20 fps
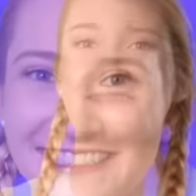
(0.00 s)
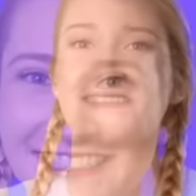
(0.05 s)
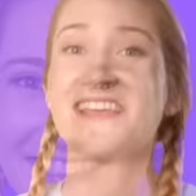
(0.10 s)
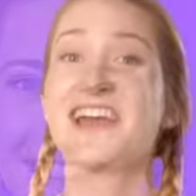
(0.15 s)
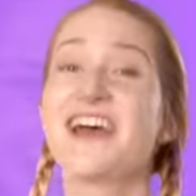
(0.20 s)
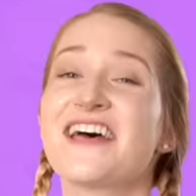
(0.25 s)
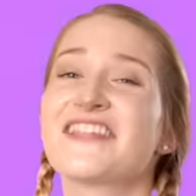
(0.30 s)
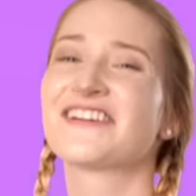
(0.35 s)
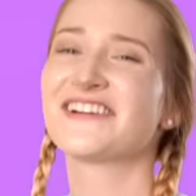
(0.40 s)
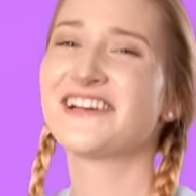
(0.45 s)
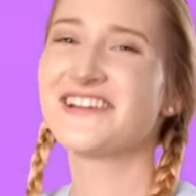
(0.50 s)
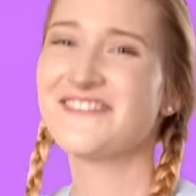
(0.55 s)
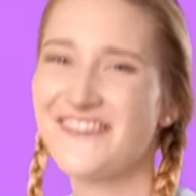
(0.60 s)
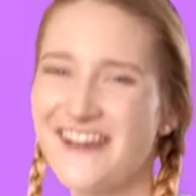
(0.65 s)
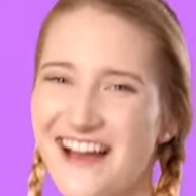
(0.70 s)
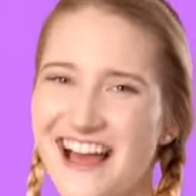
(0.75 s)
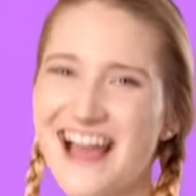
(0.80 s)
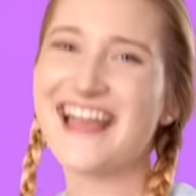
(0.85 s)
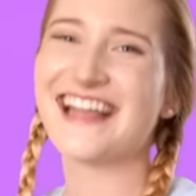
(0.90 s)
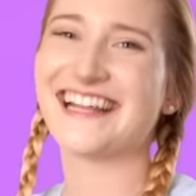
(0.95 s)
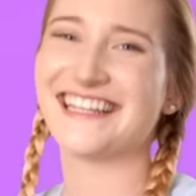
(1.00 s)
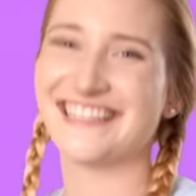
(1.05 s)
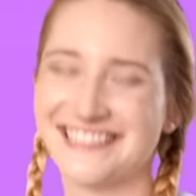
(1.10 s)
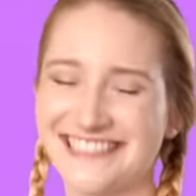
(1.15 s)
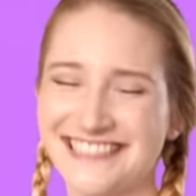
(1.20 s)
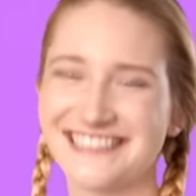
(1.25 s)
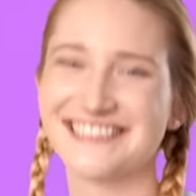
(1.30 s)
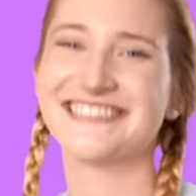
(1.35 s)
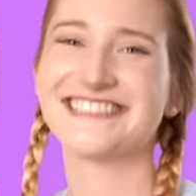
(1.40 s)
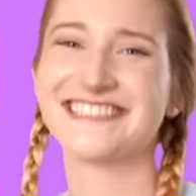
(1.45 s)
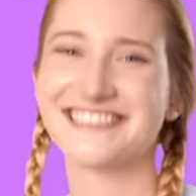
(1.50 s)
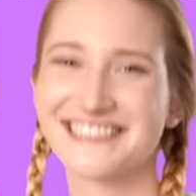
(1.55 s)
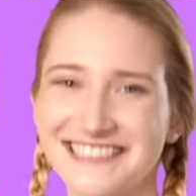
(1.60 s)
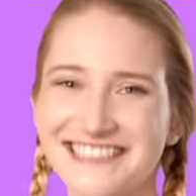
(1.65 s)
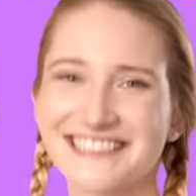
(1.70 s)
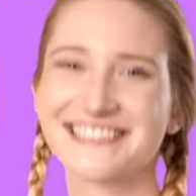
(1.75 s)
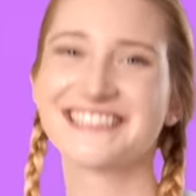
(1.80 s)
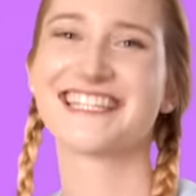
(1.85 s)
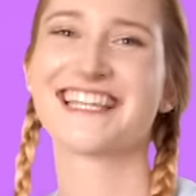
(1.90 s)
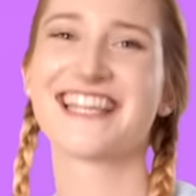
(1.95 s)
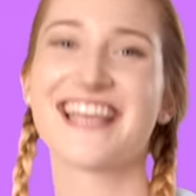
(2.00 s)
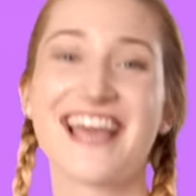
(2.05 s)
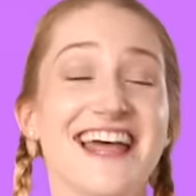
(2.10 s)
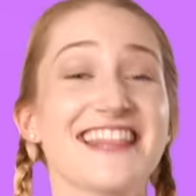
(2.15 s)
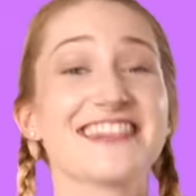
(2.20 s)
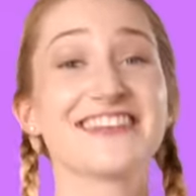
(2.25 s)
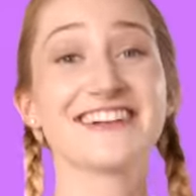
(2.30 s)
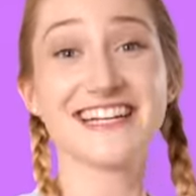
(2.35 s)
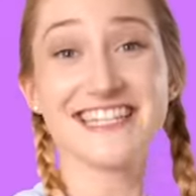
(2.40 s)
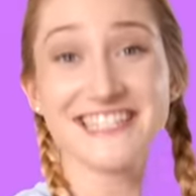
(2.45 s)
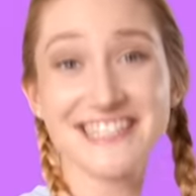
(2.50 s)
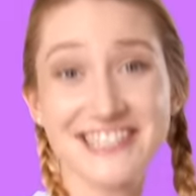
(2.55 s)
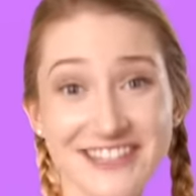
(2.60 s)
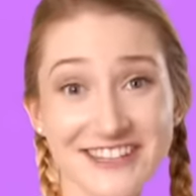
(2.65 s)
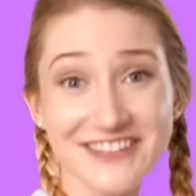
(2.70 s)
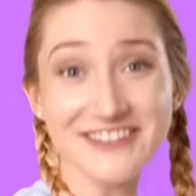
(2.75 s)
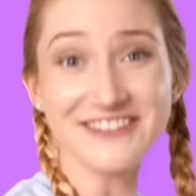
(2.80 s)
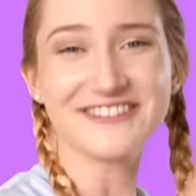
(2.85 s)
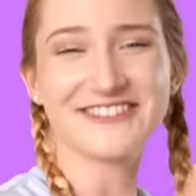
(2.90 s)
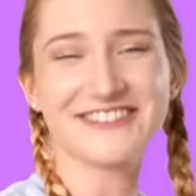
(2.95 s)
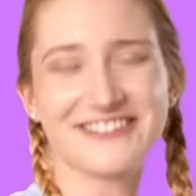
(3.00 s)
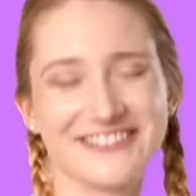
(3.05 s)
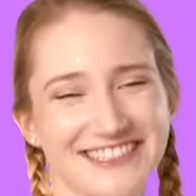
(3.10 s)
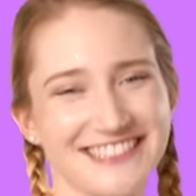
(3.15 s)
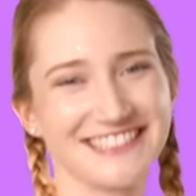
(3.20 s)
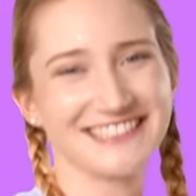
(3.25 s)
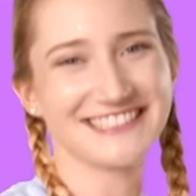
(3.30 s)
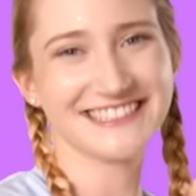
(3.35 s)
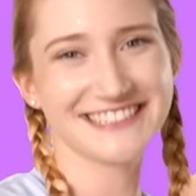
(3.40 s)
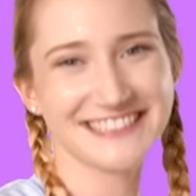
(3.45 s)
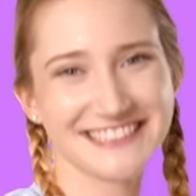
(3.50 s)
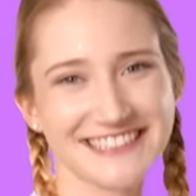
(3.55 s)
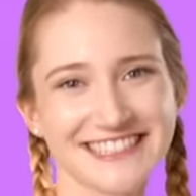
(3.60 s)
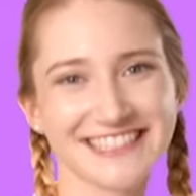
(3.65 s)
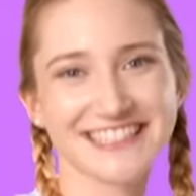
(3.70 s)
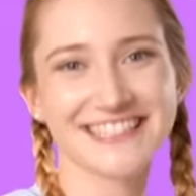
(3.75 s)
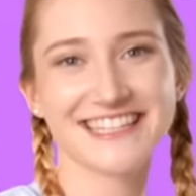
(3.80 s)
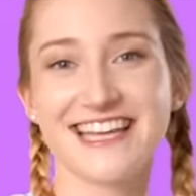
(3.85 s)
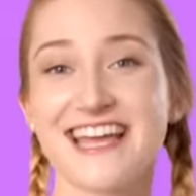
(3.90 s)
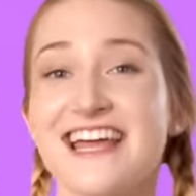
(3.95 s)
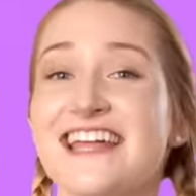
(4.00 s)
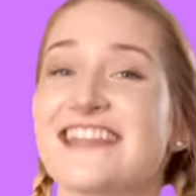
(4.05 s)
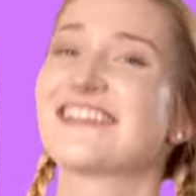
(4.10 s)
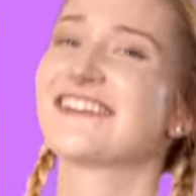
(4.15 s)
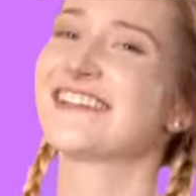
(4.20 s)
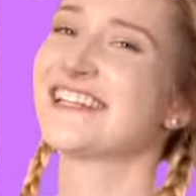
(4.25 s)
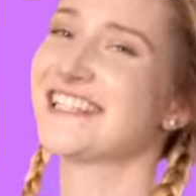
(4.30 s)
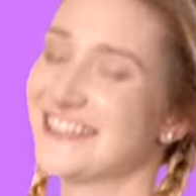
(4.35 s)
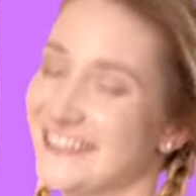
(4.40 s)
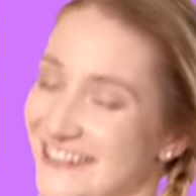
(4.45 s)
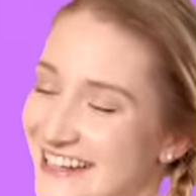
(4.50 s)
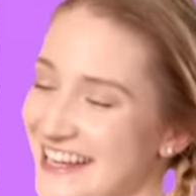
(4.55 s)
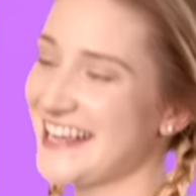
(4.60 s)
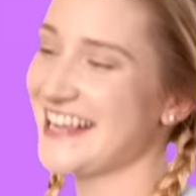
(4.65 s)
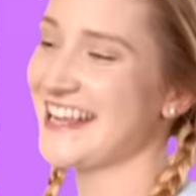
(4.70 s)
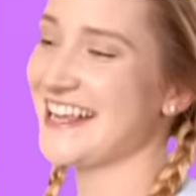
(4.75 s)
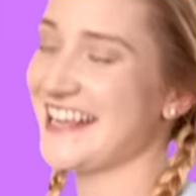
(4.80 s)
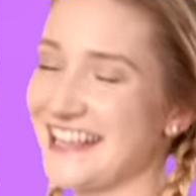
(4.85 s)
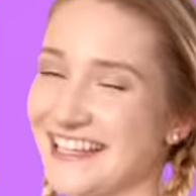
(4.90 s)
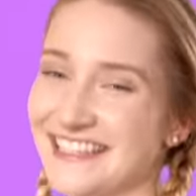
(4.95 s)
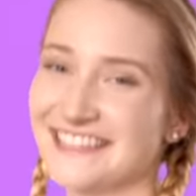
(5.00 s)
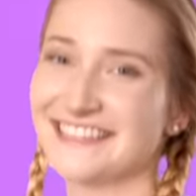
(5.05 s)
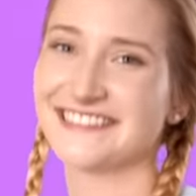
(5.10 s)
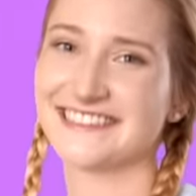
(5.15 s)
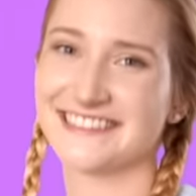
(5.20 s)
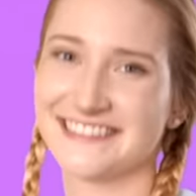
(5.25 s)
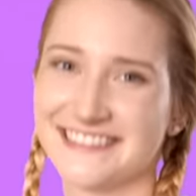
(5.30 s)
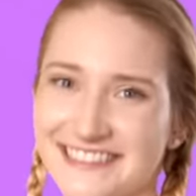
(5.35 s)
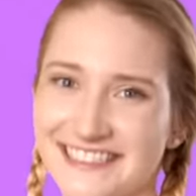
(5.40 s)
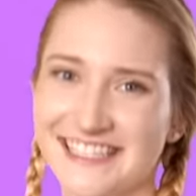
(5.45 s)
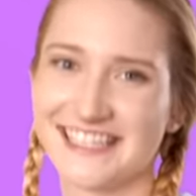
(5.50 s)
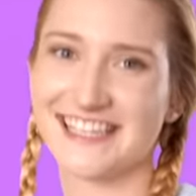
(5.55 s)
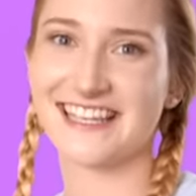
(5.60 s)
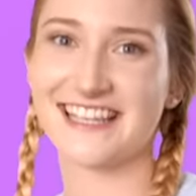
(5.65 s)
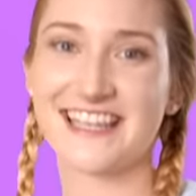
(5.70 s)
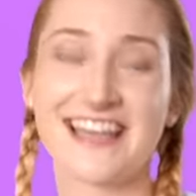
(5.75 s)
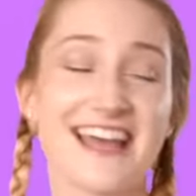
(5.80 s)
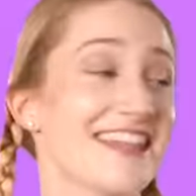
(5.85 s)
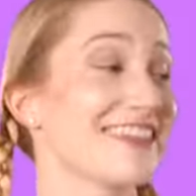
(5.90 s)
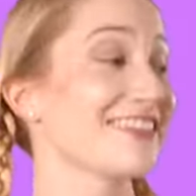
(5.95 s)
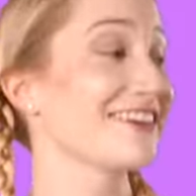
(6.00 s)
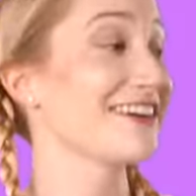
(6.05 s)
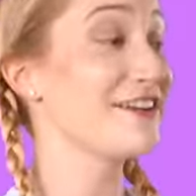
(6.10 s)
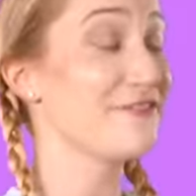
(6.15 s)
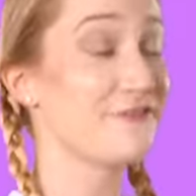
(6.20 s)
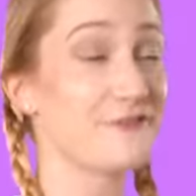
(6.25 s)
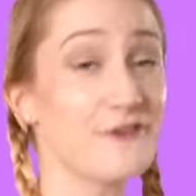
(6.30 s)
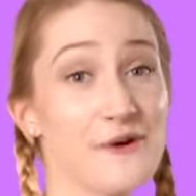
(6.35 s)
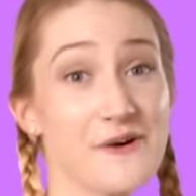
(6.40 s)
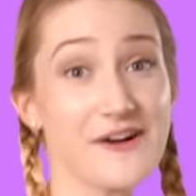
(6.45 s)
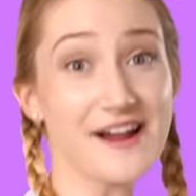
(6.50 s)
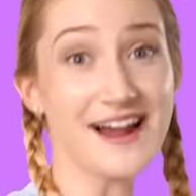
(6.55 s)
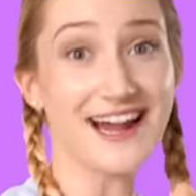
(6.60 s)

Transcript: 31, 32, 33, 34,